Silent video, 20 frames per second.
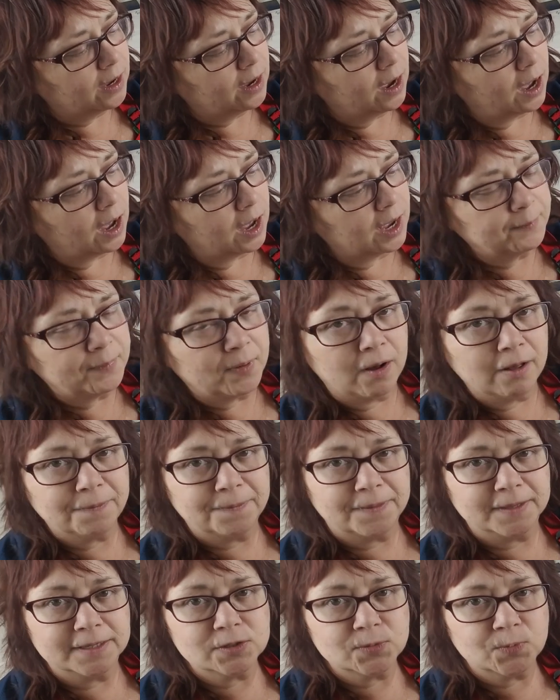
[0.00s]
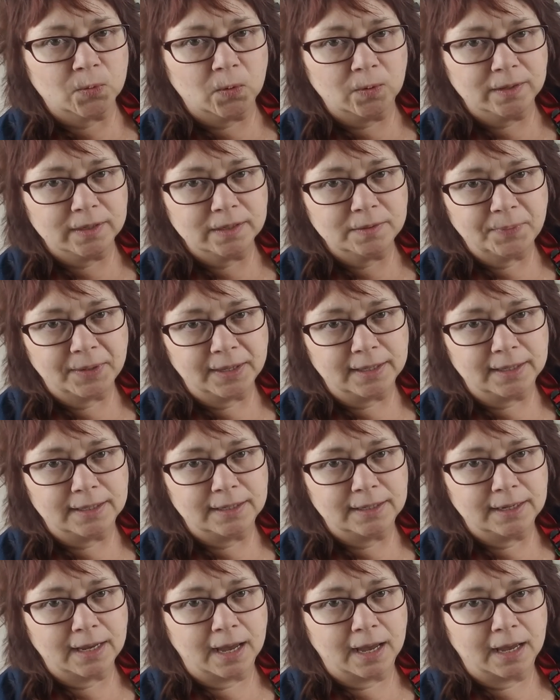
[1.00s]
I bought this rolling
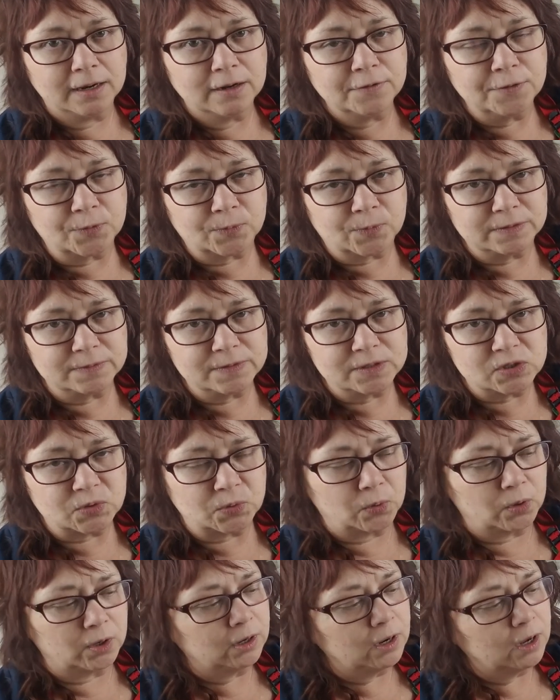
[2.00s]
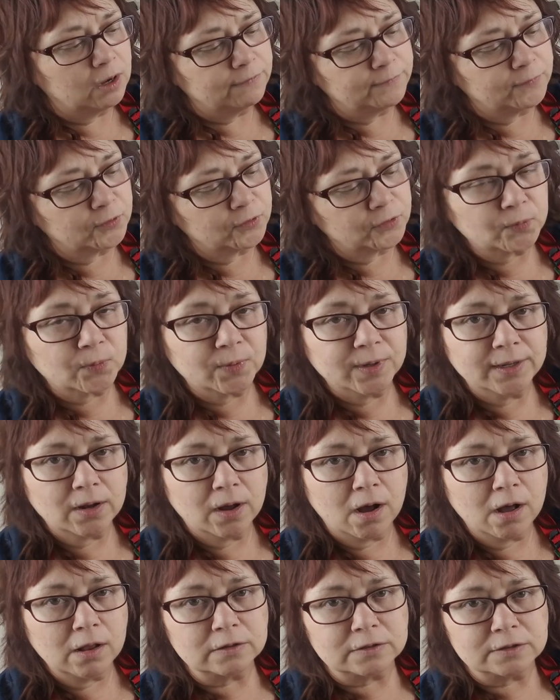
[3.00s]
pin at a thrift store for three
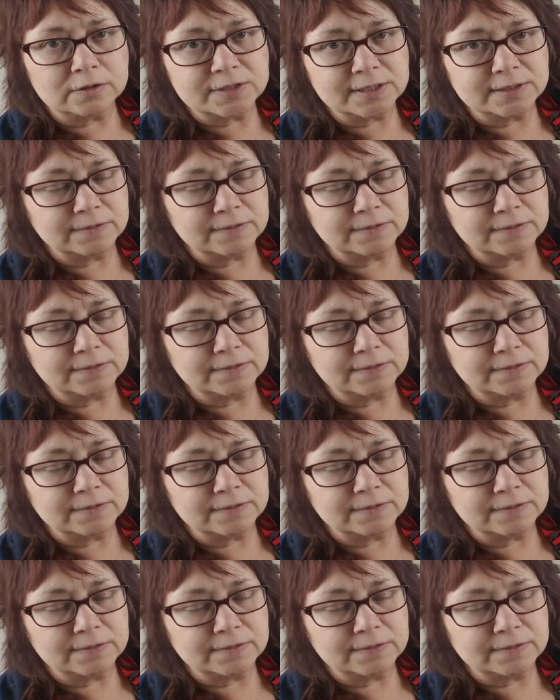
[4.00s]
dollars,